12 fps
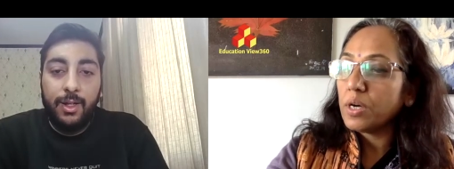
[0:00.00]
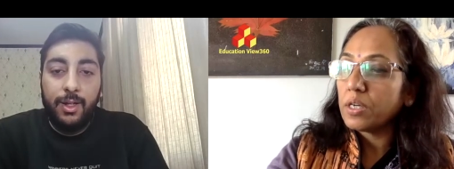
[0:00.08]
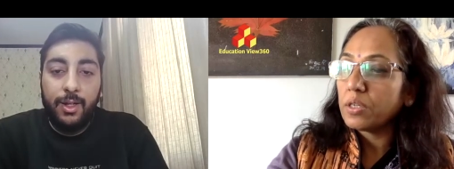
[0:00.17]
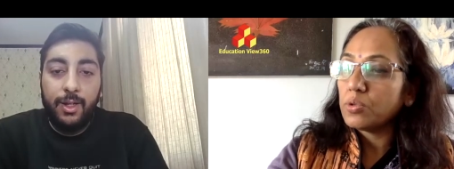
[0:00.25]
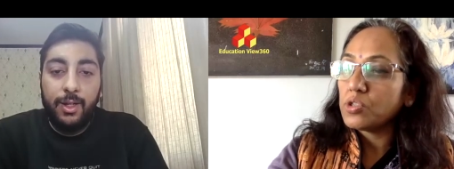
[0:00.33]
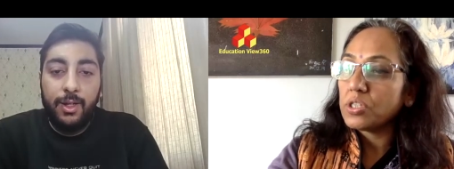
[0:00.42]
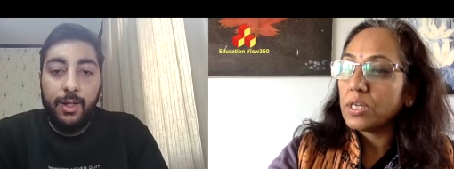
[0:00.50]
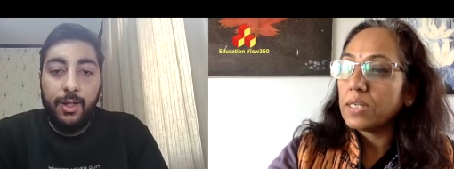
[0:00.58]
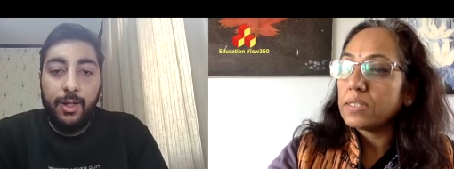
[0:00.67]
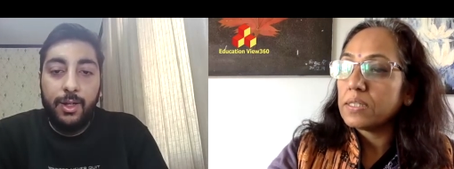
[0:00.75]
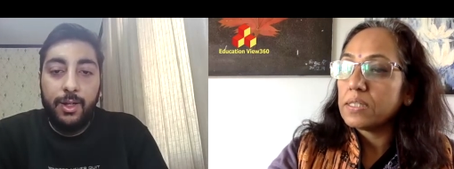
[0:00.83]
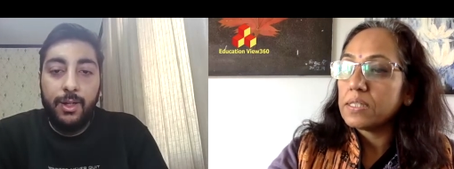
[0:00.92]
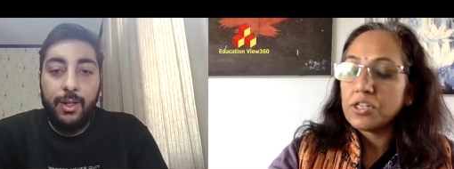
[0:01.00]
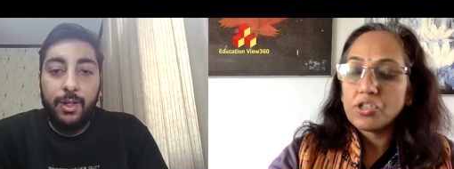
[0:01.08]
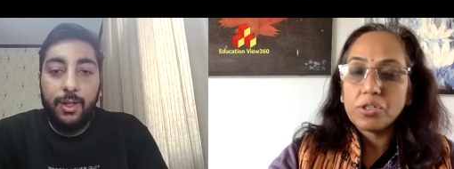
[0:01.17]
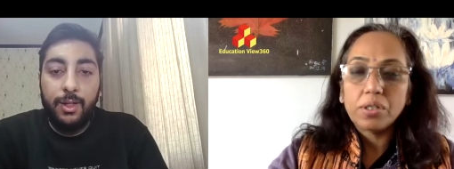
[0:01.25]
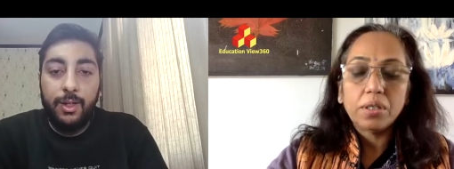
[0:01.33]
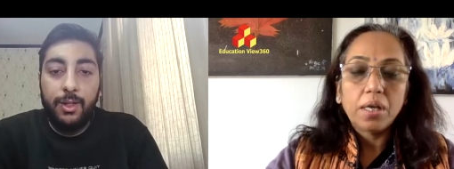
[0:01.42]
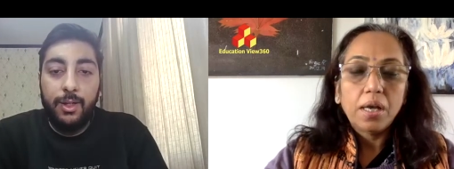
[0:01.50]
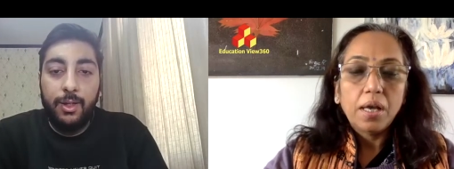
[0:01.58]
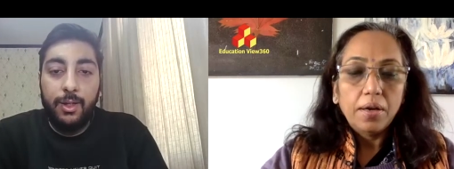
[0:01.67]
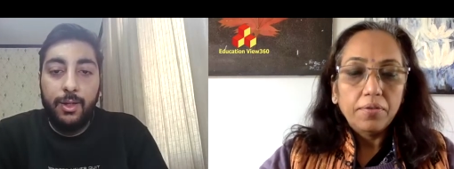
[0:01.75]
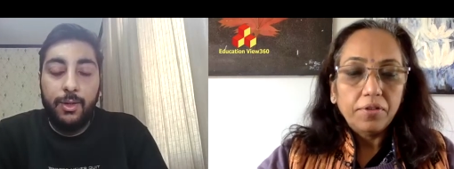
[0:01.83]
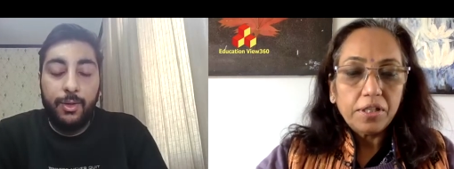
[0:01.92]
Speaker 1: our question answer session.
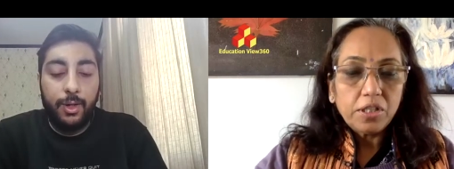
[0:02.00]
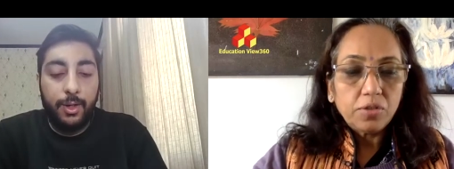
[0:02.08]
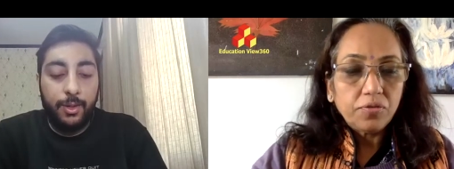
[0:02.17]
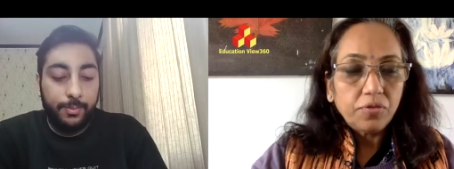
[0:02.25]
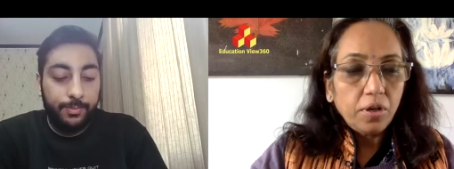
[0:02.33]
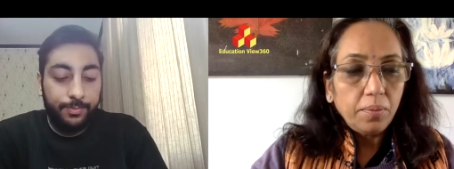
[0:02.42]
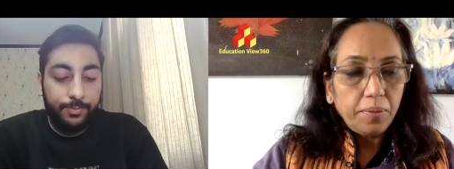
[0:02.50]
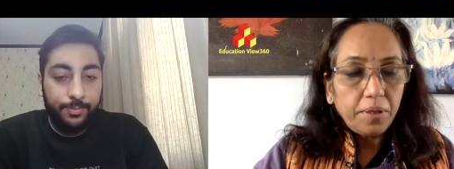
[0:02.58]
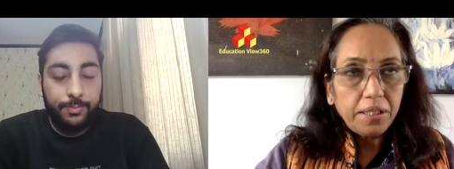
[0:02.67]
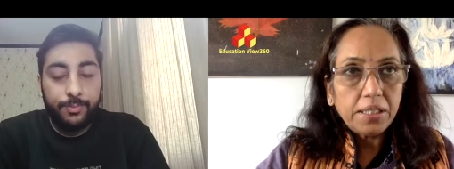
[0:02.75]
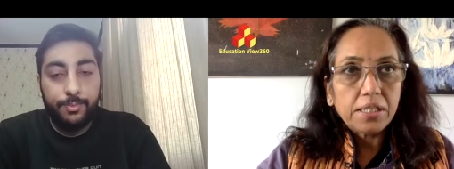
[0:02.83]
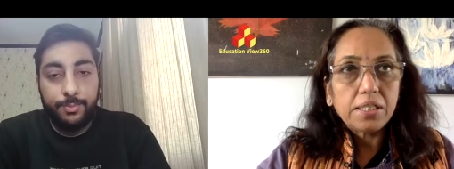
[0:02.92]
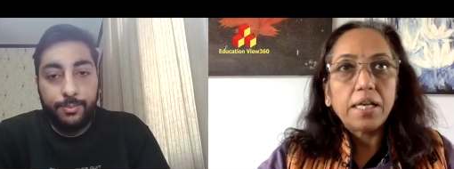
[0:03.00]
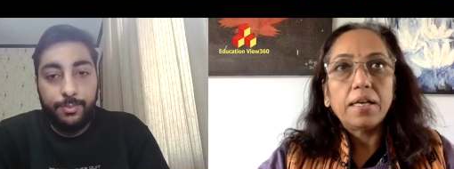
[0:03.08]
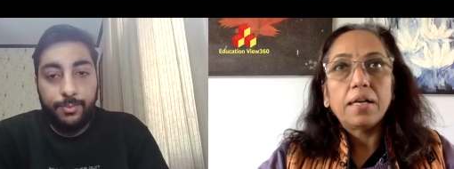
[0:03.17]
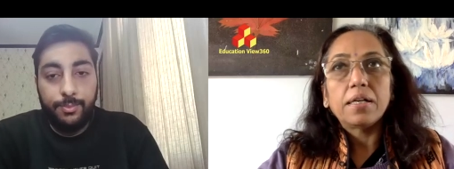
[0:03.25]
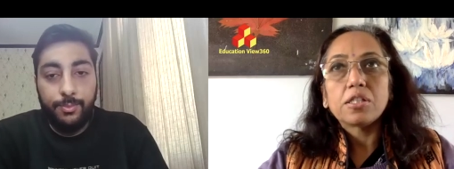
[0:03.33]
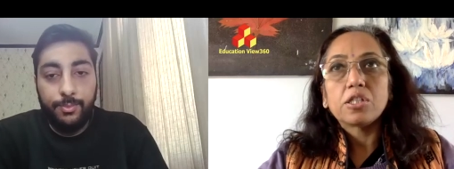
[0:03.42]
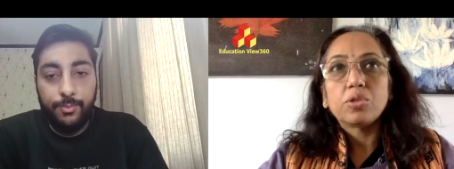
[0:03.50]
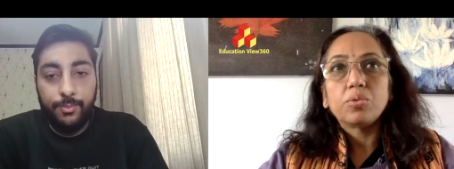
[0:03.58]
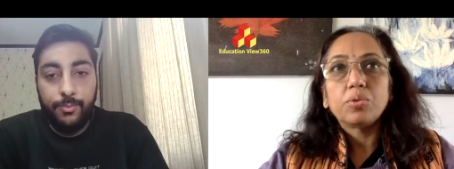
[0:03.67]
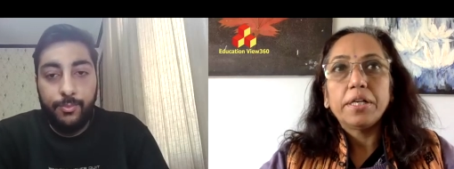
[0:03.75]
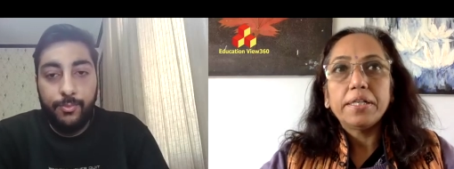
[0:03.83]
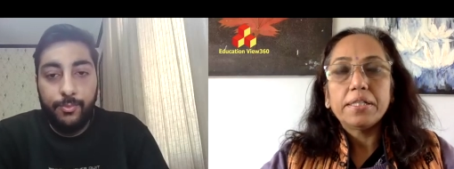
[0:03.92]
First of all, please tell our
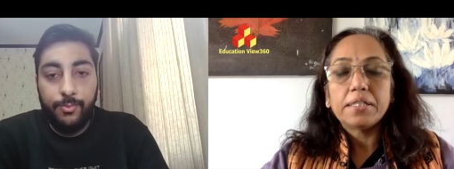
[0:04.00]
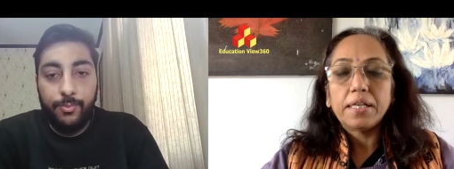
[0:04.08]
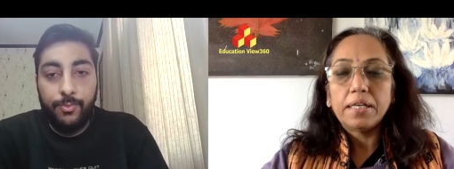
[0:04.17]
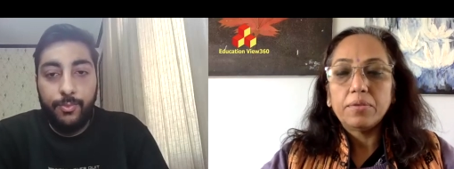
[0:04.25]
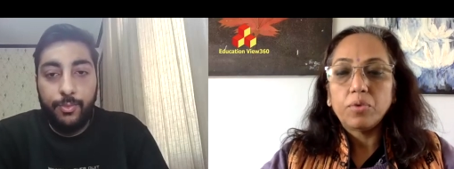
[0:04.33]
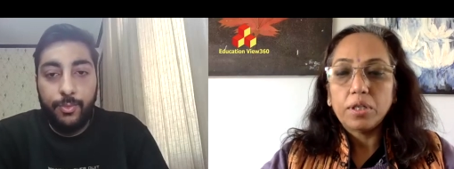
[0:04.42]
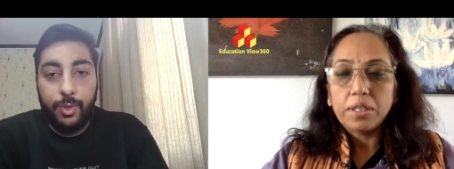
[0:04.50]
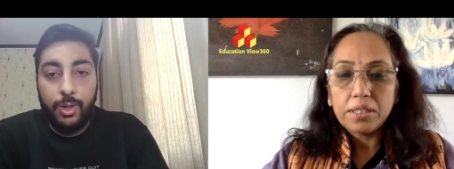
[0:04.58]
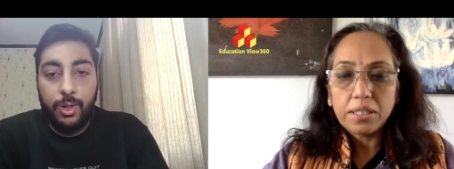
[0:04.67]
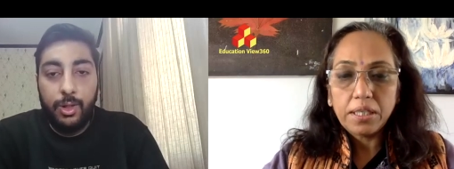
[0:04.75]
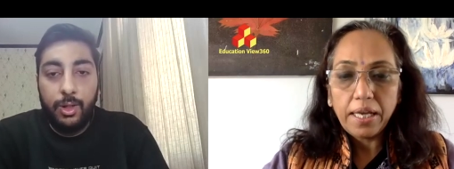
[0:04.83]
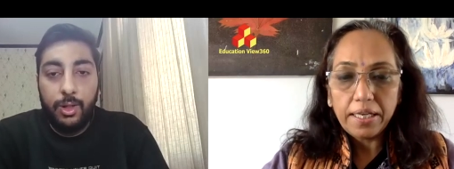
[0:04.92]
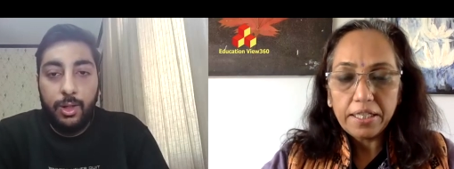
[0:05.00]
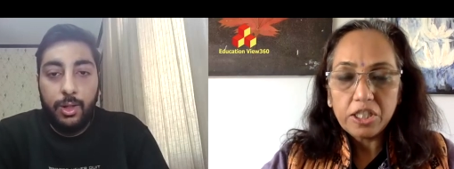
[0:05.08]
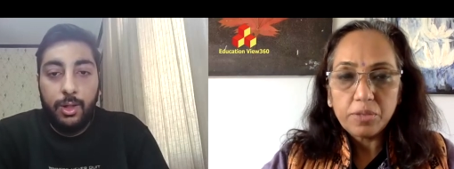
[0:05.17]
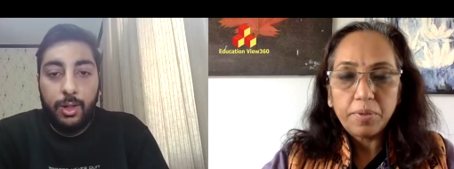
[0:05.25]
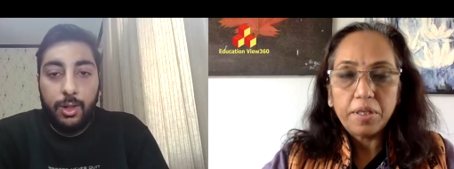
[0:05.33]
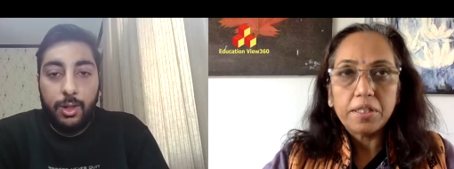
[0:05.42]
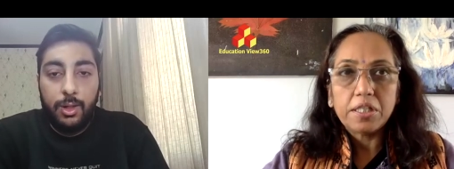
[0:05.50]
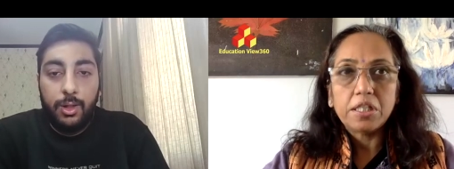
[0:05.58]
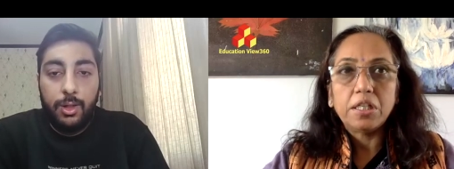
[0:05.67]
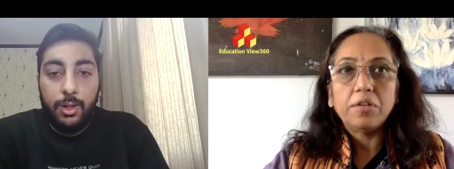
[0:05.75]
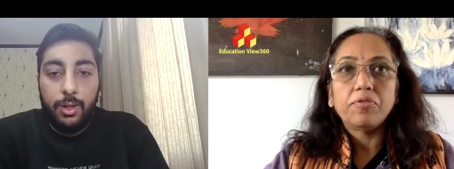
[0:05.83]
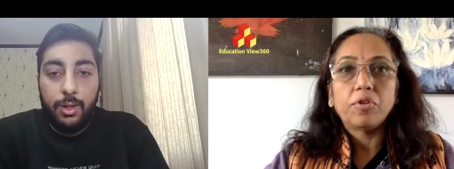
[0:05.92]
students that what is the
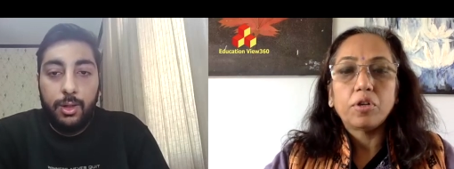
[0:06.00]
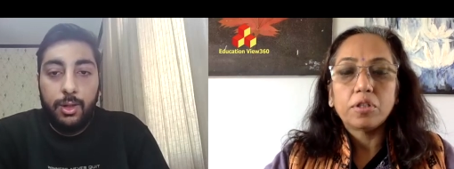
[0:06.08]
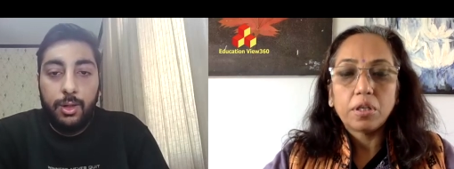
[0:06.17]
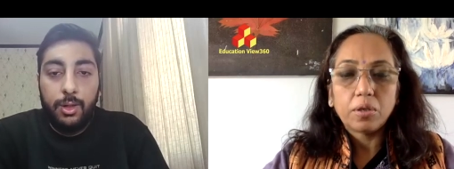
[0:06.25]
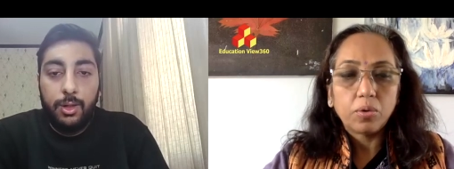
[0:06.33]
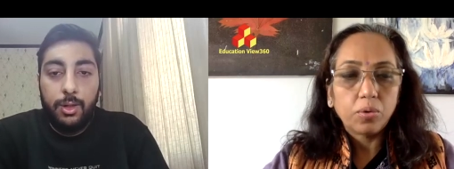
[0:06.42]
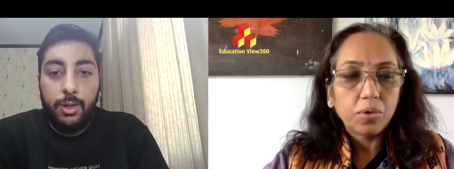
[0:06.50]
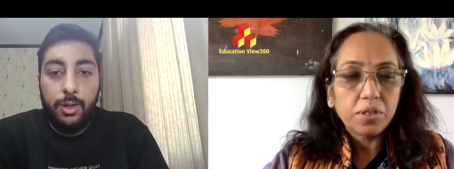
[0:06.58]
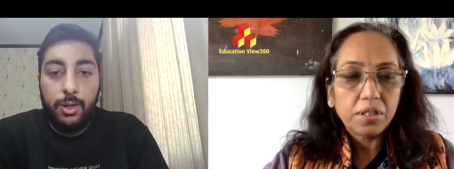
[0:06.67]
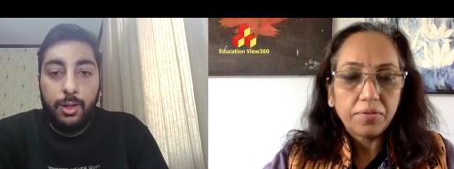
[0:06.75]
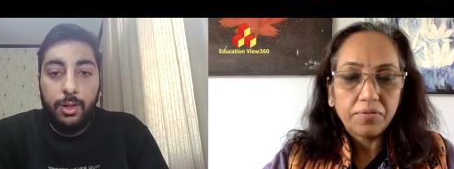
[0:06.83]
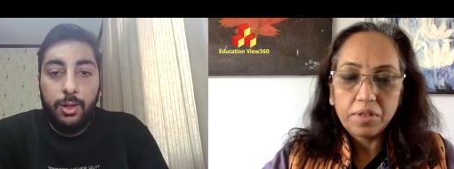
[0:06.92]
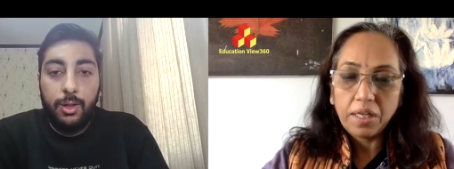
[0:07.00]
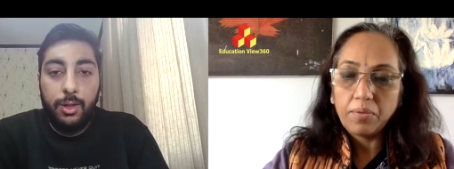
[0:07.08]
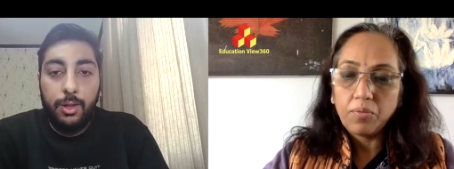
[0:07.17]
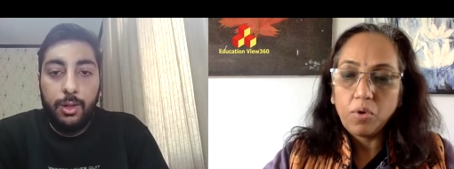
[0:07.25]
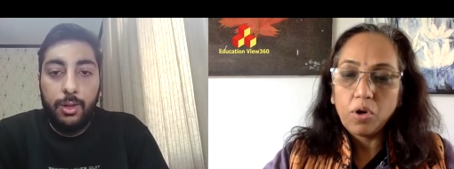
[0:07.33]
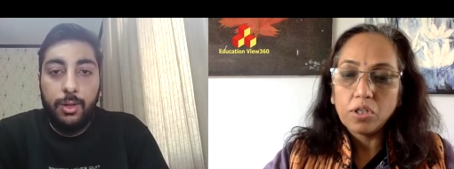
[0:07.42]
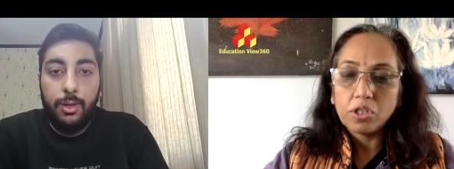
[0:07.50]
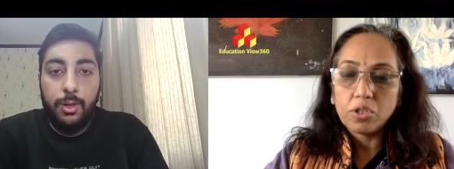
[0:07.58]
eligibility for the course if they want